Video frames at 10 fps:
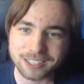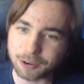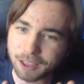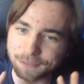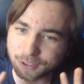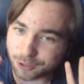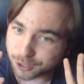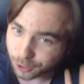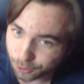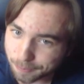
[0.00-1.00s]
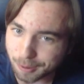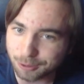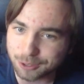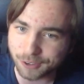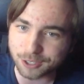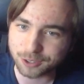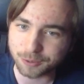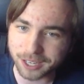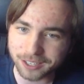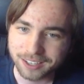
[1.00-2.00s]
So if you do boost first
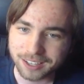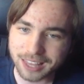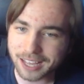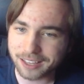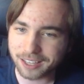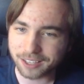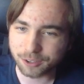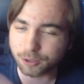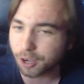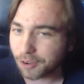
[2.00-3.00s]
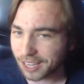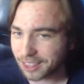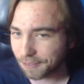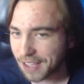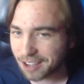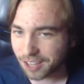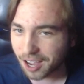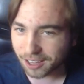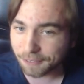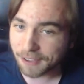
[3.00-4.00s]
swing, then you don't get the
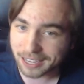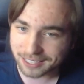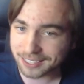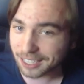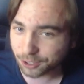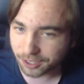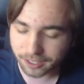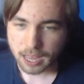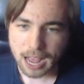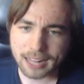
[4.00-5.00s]
Valknot effect essentially.